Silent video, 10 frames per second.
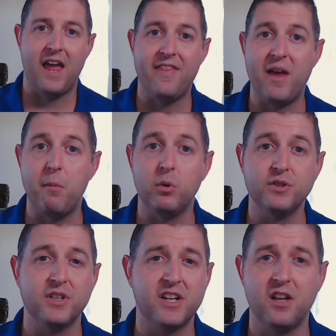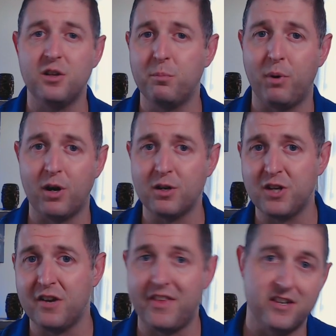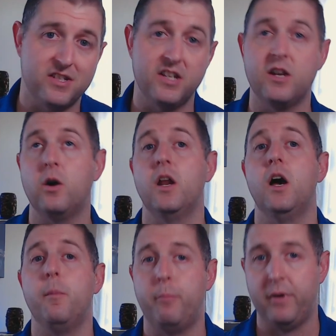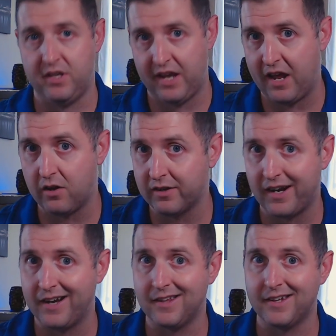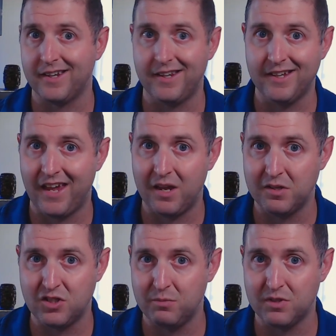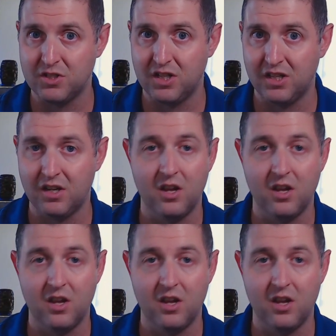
And that multicolored bar chart that you see going up and down, kind of like an EKG machine,